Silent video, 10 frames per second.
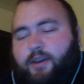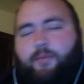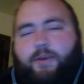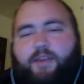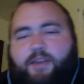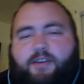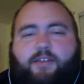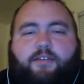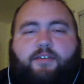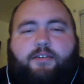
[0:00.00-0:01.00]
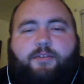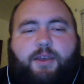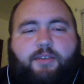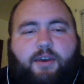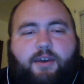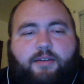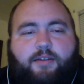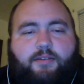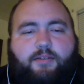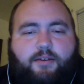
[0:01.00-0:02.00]
everybody's kind of talked about
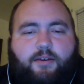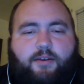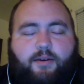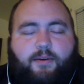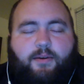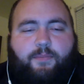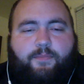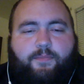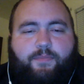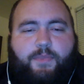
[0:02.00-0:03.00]
that, um,